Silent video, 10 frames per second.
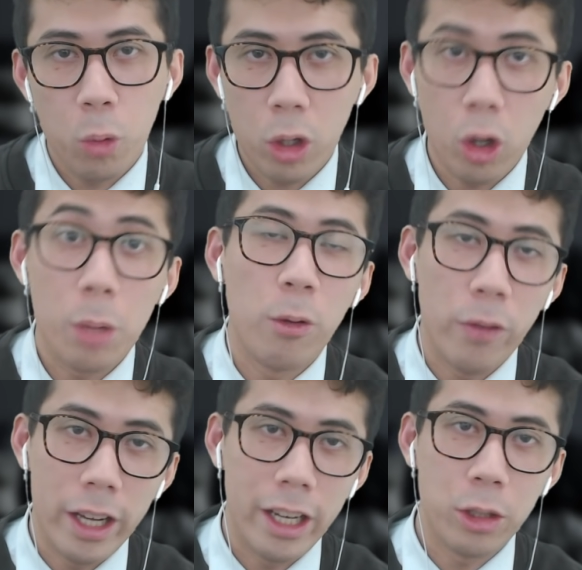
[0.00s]
global
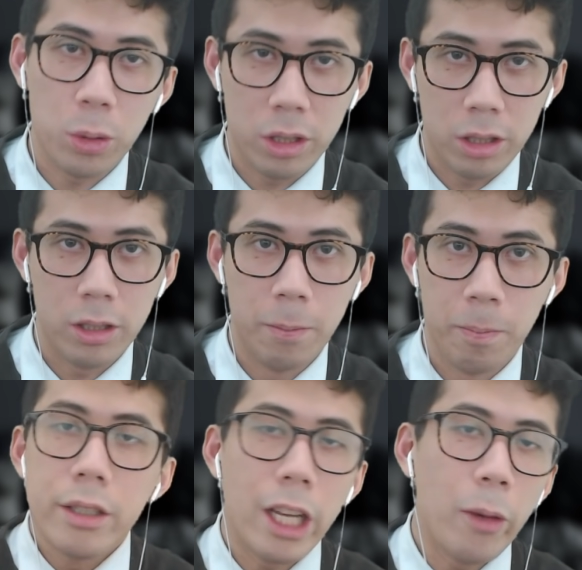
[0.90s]
financial system.
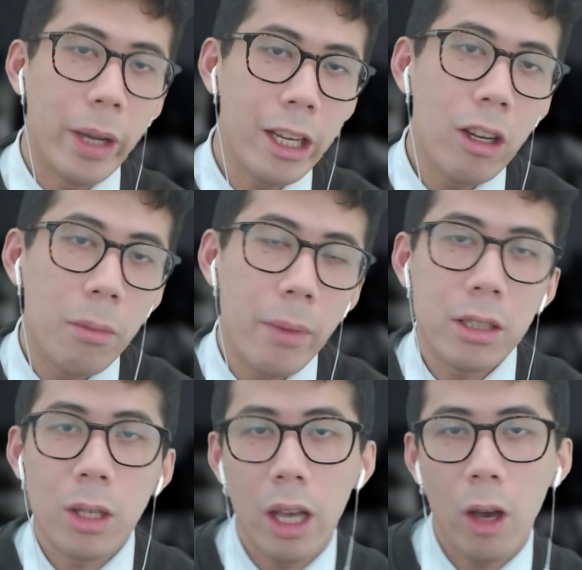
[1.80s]
Now, when Elon
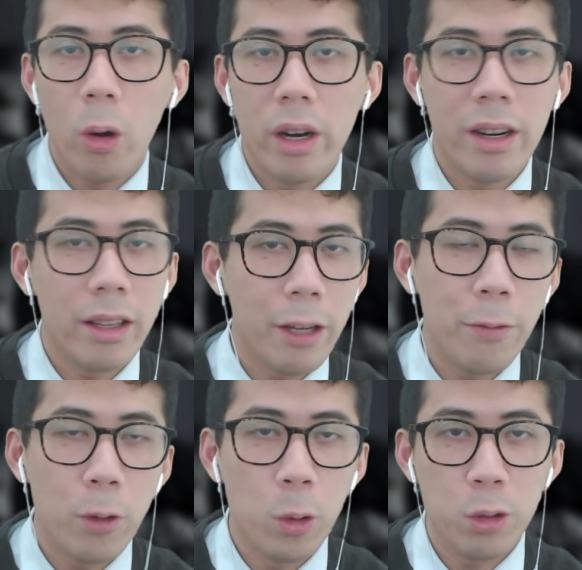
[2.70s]
Musk or another
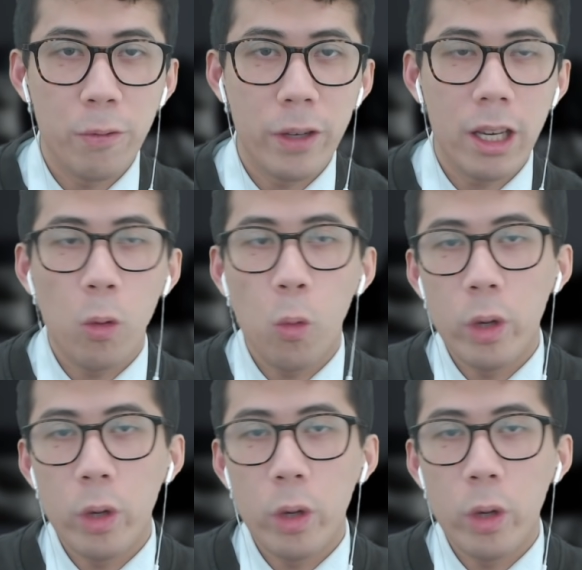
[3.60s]
influential figure